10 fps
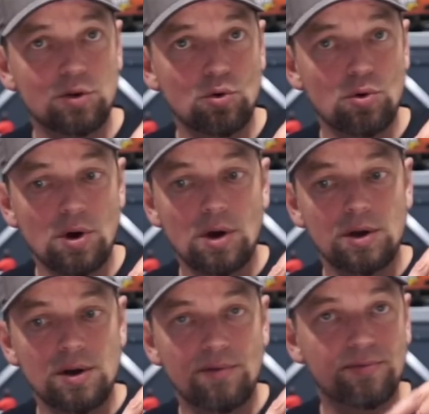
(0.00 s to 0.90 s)
to
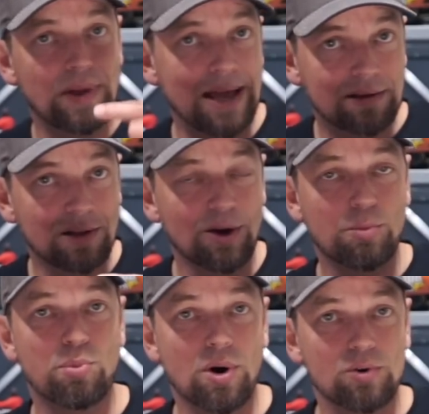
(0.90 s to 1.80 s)
the flat clear
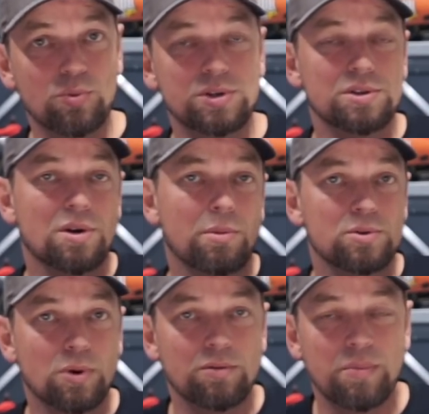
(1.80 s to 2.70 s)
part, which is
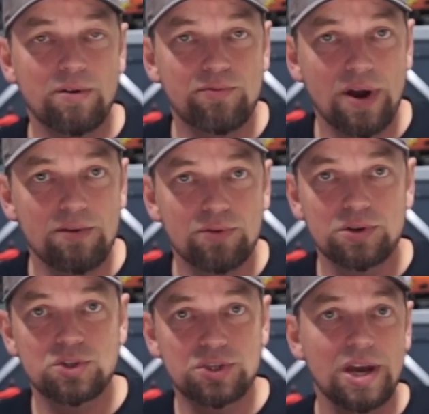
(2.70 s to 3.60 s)
always one of my
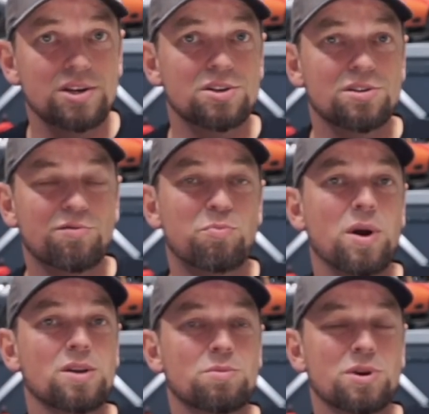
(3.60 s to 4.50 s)
favorite stages of
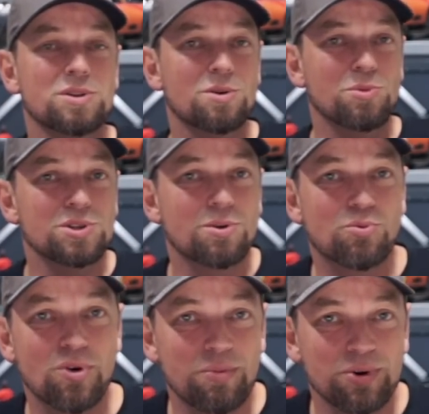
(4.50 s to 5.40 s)
paint, because that means that
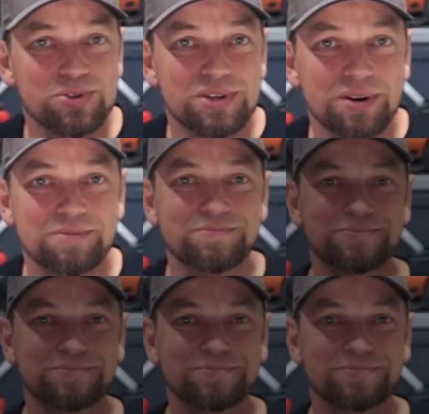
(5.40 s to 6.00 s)
we're almost done.